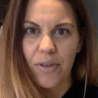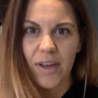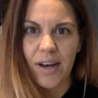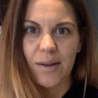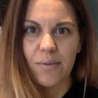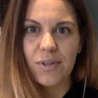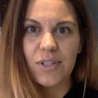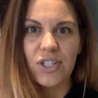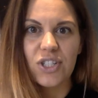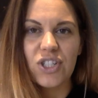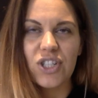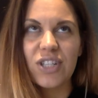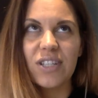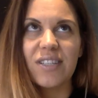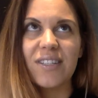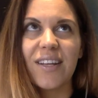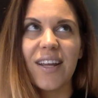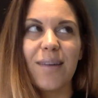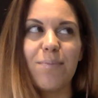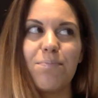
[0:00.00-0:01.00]
And it was
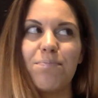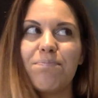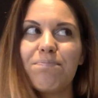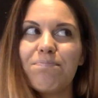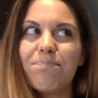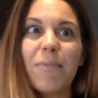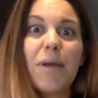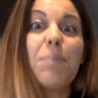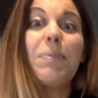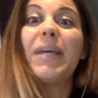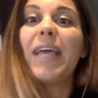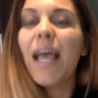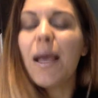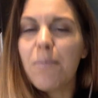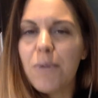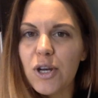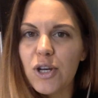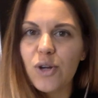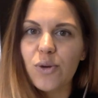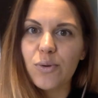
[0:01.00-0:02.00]
just, it became
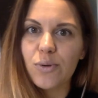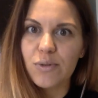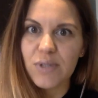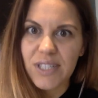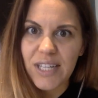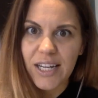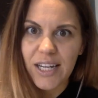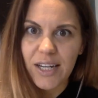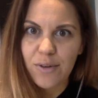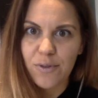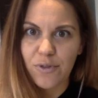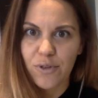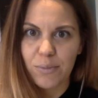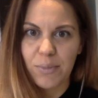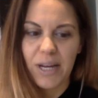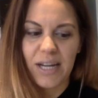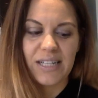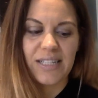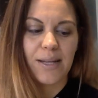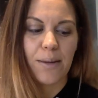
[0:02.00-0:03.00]
a new routine for
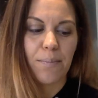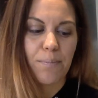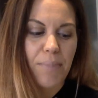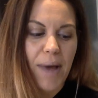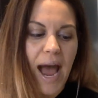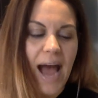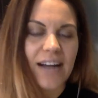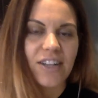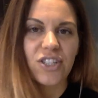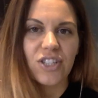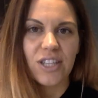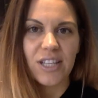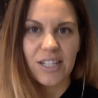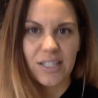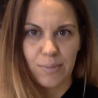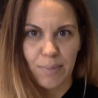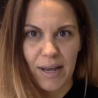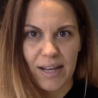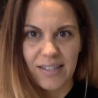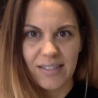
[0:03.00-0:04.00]
me to batch
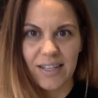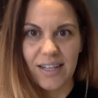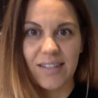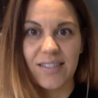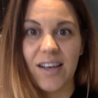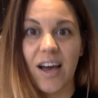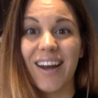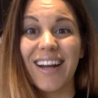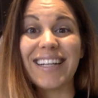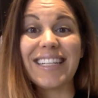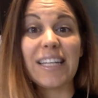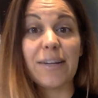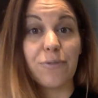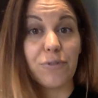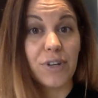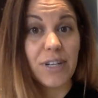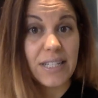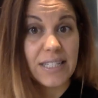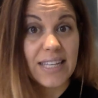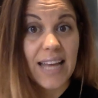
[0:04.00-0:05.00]
these basics on a
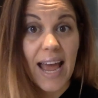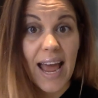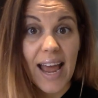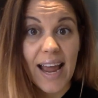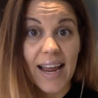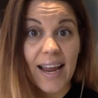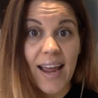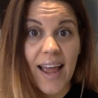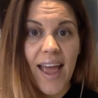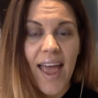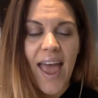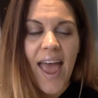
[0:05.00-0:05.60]
different day.